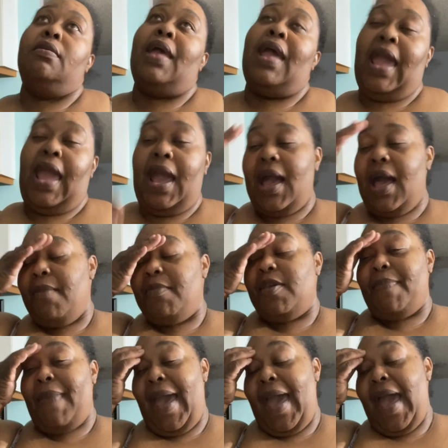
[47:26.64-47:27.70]
and coming
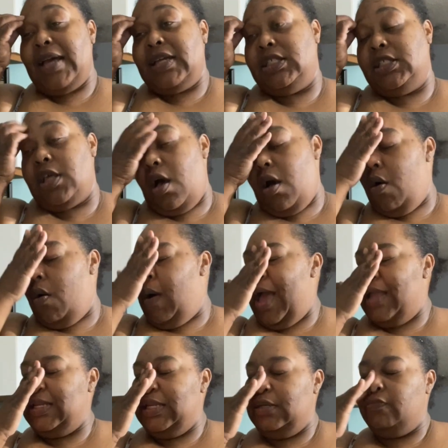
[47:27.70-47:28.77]
back, so
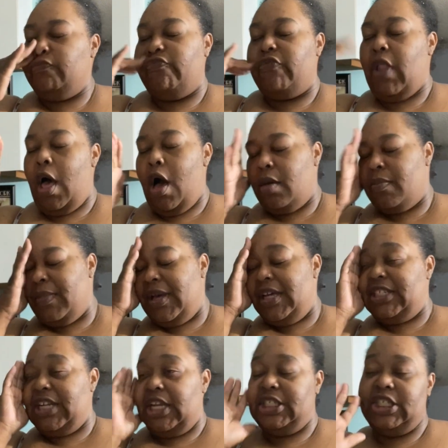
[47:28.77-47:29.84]
I didn't vlog
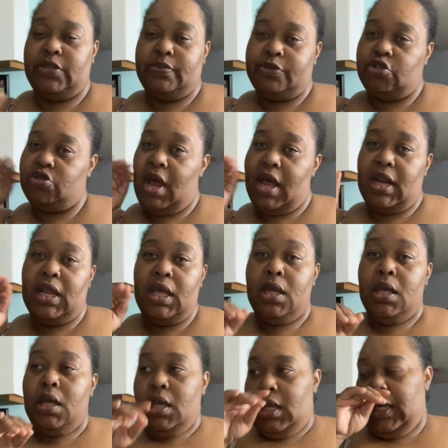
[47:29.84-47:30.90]
much. I just was trying to
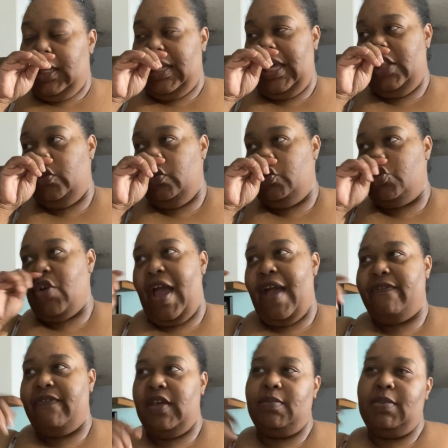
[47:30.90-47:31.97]
get through
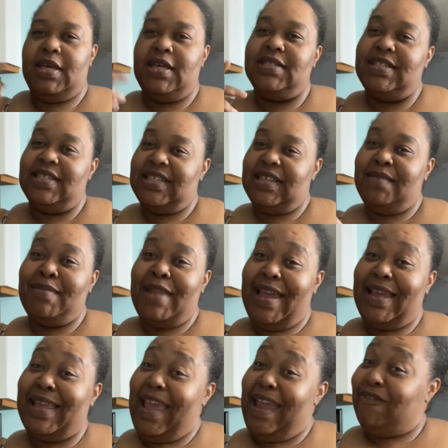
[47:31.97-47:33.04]
traffic because it seemed
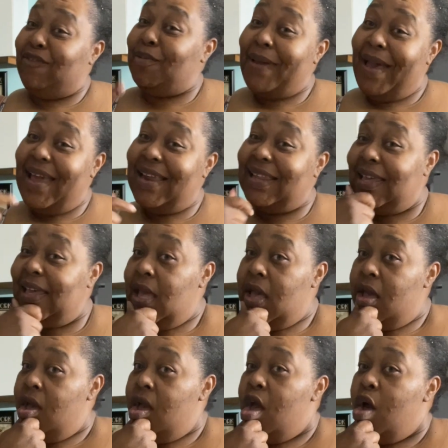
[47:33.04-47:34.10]
like everybody
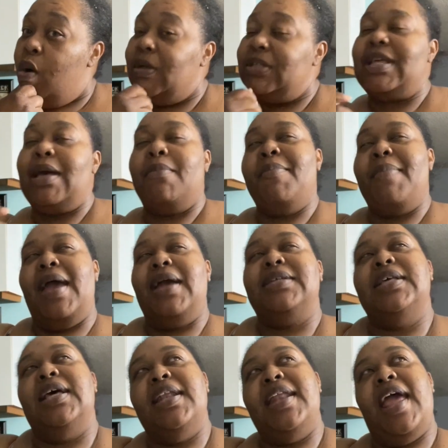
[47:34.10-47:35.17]
was coming back
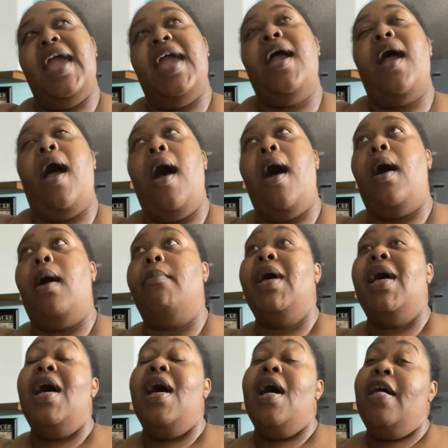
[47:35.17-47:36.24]
Sunday. Um,
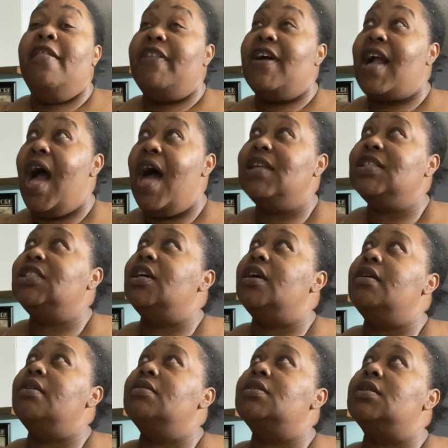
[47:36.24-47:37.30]
the
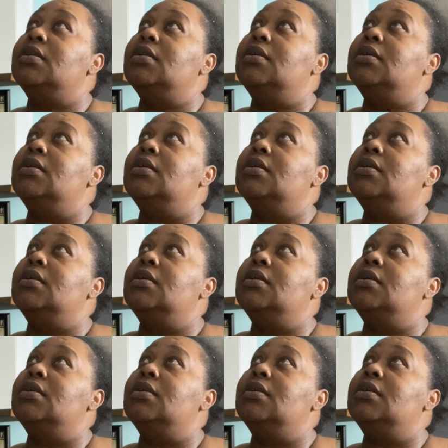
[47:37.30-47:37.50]
concert,